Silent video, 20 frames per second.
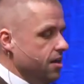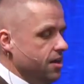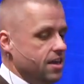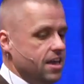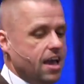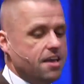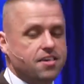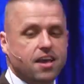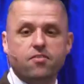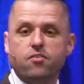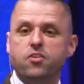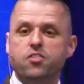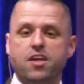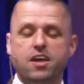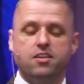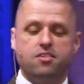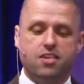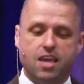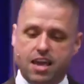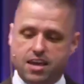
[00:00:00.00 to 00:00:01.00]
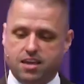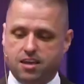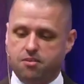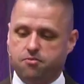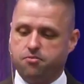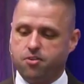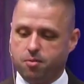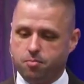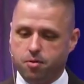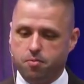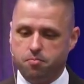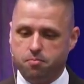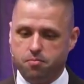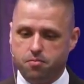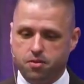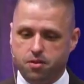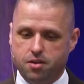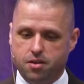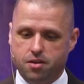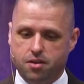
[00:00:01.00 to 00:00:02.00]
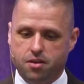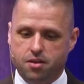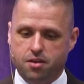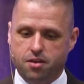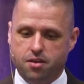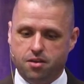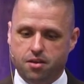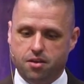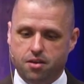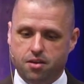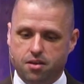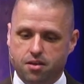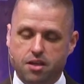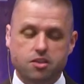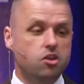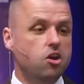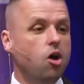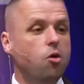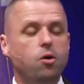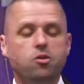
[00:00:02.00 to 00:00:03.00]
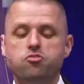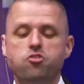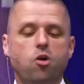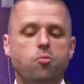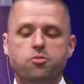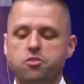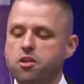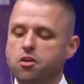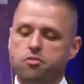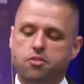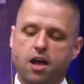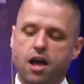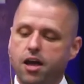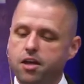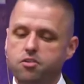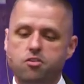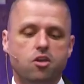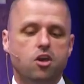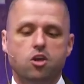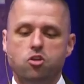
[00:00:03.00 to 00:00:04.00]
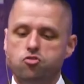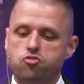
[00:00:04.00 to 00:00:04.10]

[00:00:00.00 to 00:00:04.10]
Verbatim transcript: He has everything taken from him. And you know what Job still does?